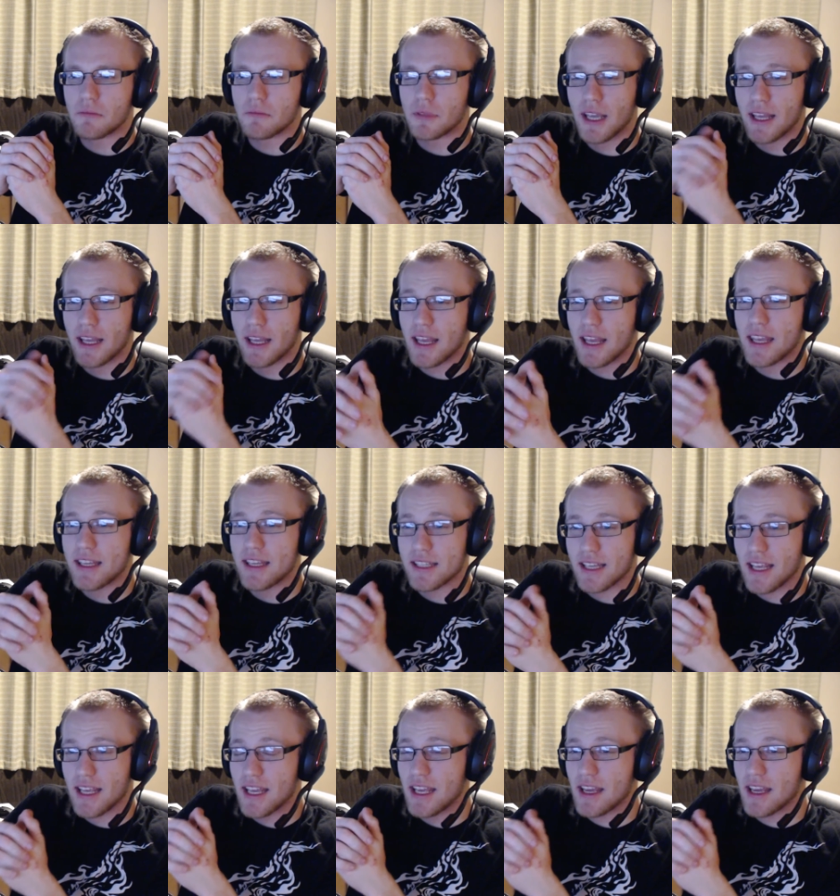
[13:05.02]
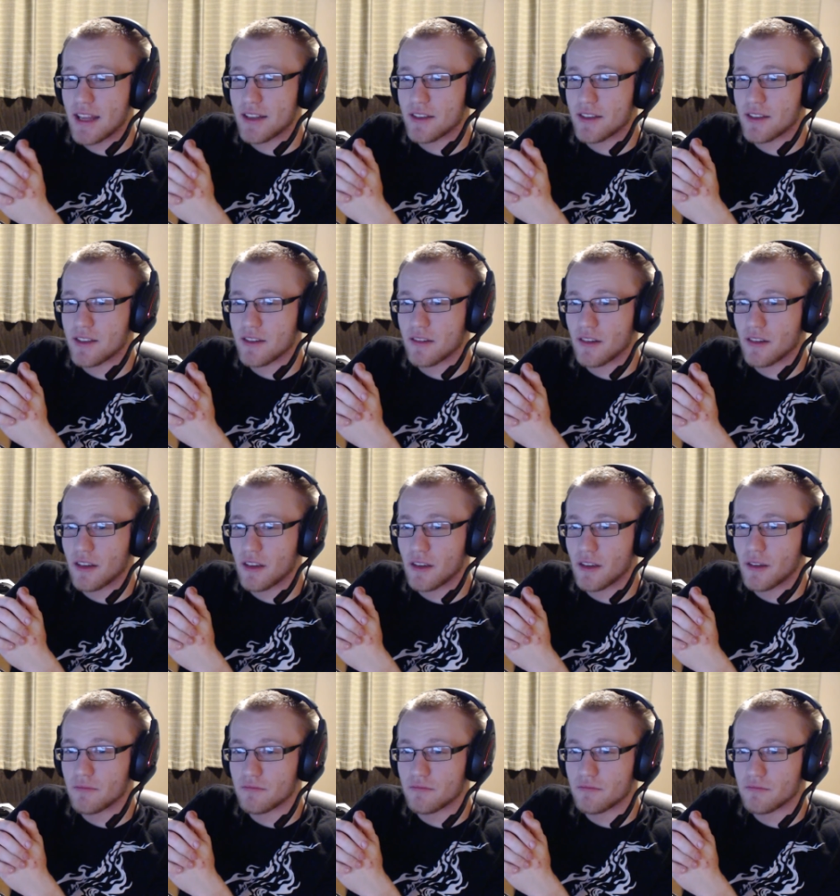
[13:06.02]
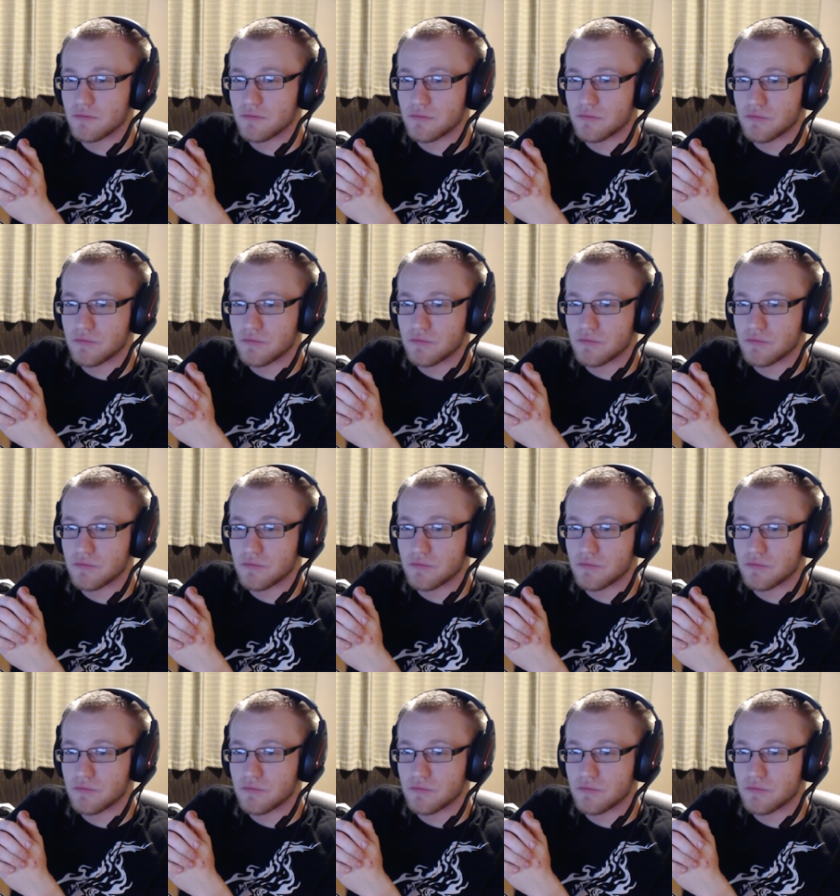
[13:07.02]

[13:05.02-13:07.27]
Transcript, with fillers: but yeah that is it um,